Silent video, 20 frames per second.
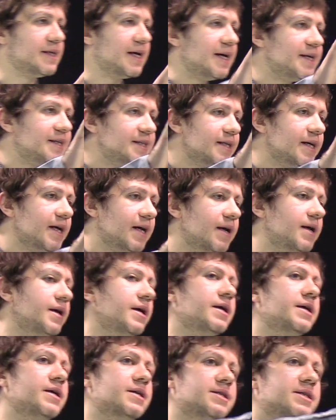idea
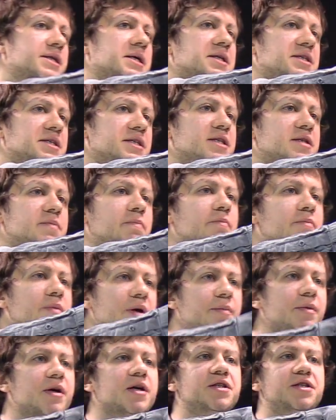is that this
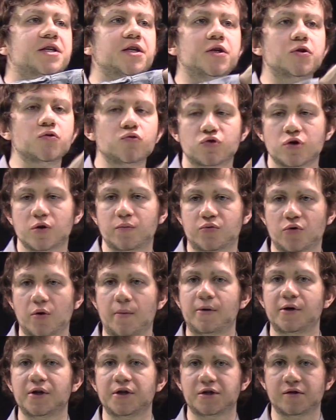mimics the usual
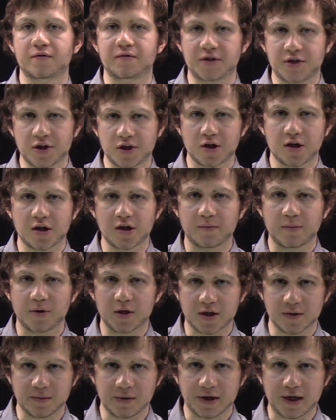properties of addition and
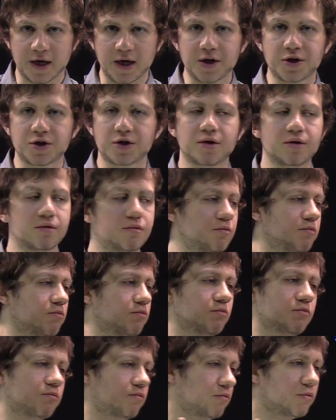multiplication,
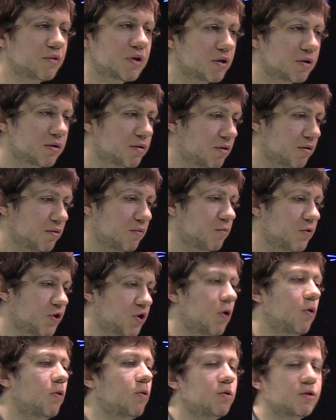which
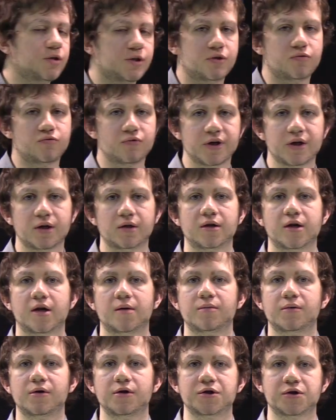hold in real
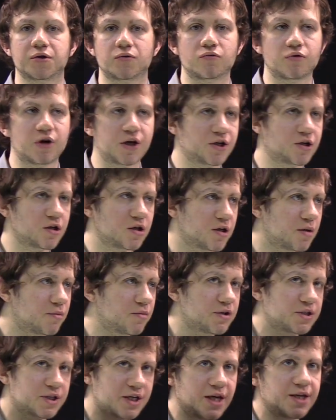numbers or rational
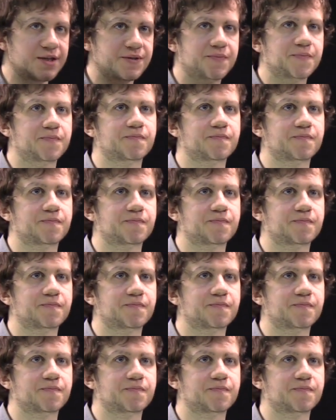numbers case.